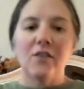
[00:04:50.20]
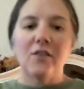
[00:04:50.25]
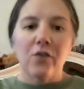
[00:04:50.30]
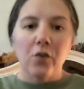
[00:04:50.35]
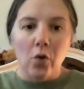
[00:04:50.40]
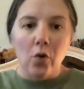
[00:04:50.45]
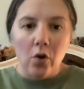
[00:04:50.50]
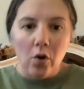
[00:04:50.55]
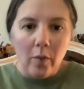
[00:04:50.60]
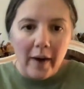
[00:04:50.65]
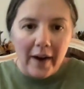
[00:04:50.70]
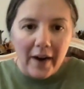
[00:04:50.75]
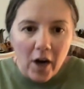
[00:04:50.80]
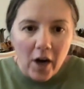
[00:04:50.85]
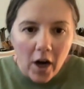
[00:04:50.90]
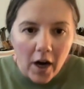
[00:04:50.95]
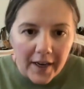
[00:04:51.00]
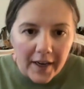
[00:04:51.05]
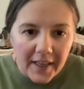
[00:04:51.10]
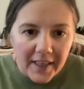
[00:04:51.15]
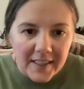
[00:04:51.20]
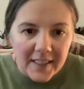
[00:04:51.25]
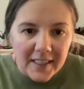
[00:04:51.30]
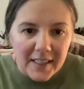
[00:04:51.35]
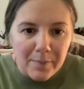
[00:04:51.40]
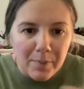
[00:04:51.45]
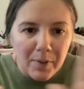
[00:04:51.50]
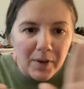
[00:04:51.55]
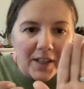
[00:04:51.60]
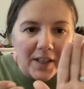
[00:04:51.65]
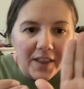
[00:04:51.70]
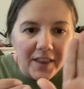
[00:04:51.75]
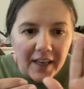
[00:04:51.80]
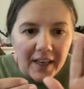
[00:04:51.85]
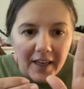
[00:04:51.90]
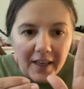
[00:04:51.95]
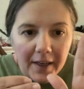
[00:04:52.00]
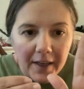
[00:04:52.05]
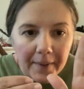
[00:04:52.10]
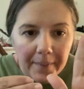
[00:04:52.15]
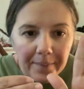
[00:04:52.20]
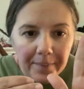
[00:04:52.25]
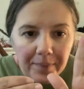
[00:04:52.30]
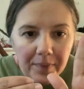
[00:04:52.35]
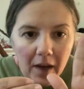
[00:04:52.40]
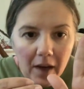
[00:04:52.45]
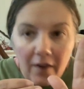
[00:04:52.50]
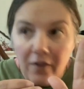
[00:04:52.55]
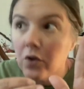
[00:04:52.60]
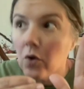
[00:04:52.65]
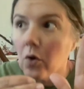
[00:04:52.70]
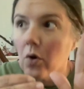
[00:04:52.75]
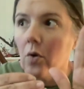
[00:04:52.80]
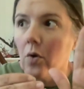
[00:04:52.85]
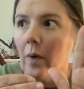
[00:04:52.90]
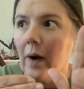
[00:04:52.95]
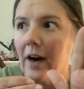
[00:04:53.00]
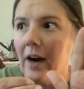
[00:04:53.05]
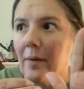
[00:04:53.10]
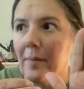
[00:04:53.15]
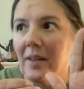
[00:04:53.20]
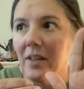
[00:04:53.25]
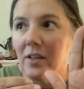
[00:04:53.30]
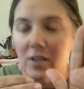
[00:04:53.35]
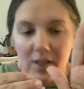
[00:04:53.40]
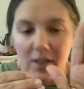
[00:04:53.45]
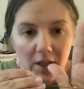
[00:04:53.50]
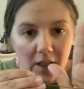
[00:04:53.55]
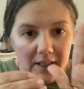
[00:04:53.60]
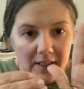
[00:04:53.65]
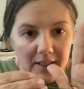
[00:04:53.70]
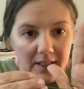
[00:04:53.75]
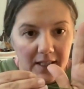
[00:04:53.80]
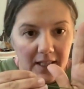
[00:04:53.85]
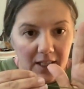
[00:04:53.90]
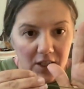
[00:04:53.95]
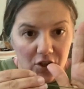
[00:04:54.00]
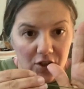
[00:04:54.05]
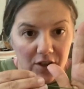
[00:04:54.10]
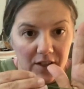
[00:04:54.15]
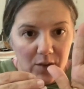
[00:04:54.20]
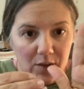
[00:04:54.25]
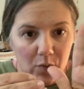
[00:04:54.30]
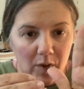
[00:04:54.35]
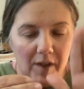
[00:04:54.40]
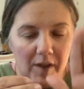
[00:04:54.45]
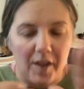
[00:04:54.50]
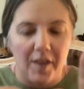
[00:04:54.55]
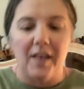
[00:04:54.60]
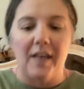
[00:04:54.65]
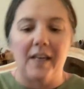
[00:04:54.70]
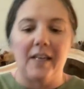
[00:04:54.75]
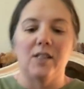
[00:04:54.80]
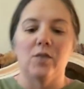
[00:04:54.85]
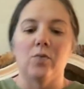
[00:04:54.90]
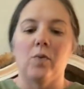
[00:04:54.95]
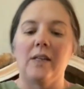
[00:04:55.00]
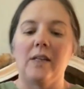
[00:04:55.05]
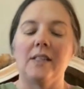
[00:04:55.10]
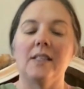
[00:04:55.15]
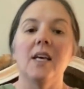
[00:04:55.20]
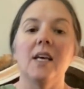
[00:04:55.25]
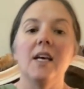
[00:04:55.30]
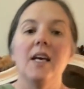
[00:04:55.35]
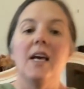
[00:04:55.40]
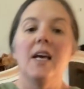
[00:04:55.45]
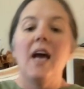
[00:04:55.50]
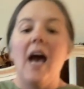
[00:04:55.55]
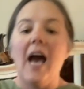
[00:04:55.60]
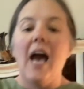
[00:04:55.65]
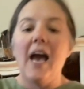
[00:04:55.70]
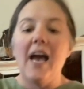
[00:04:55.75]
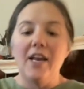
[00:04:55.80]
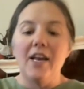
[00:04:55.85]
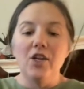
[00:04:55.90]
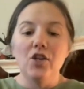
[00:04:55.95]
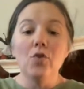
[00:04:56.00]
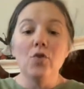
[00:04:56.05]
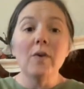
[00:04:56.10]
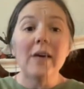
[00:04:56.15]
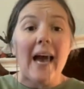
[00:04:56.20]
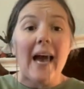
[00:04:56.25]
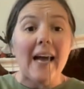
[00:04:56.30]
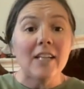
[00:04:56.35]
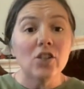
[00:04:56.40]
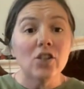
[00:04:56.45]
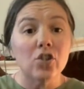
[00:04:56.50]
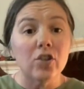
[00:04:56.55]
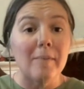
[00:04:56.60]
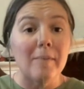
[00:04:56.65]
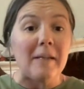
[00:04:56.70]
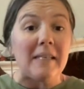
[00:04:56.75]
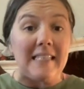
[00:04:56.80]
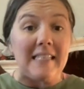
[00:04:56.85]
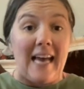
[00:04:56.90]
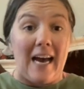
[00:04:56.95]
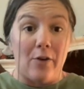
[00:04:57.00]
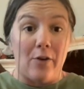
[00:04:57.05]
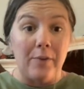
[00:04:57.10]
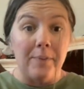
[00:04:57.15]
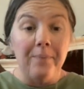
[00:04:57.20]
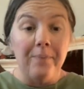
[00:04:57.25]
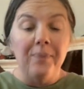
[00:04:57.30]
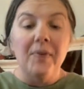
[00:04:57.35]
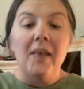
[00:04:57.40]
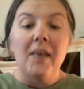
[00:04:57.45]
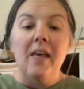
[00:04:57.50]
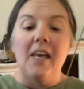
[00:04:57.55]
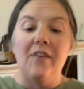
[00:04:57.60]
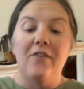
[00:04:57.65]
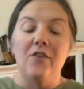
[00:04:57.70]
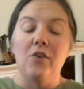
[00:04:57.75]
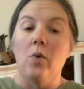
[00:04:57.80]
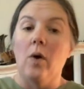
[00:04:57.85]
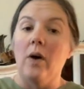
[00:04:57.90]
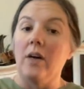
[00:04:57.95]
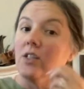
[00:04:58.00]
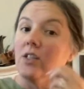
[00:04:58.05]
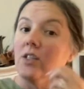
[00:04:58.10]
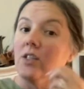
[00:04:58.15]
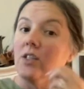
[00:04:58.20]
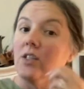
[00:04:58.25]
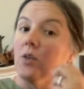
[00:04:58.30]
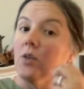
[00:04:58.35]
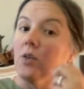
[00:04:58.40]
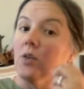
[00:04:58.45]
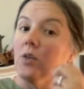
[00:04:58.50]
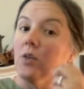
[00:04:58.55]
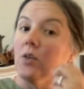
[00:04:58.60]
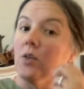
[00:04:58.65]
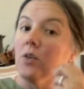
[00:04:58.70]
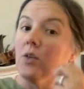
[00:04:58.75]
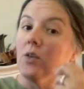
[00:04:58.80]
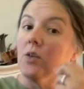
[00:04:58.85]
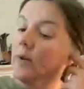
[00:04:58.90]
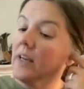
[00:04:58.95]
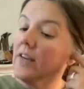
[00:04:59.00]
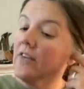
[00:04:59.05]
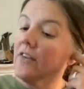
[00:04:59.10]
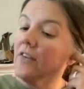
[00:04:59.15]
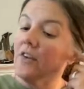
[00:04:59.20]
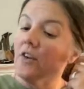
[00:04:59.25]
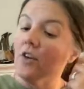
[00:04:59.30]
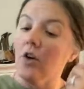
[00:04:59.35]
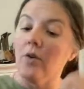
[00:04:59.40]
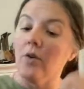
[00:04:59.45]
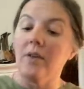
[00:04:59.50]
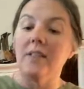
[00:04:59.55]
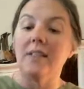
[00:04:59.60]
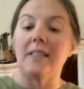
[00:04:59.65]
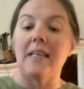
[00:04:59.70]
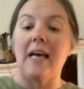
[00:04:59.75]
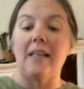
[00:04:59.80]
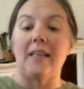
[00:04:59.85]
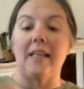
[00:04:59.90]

floral wire on it. You can see it's pretty thick, a floral wire. I mean, there's a lot thinner. This is one of the thickest ones. And you can trim it down if you want. So once you get it on your wreath, if you notice that